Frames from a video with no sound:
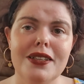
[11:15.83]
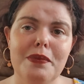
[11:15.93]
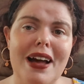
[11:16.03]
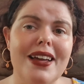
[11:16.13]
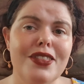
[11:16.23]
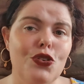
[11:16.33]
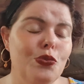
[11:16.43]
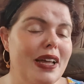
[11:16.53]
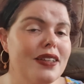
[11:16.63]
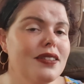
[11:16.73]
The Maya and the
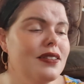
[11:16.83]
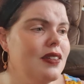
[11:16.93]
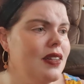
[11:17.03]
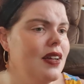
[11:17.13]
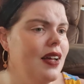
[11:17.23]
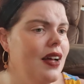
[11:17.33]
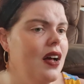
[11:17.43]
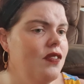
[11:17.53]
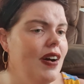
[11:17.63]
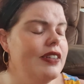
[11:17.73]
Olmecs,
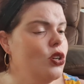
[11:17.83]
in fact,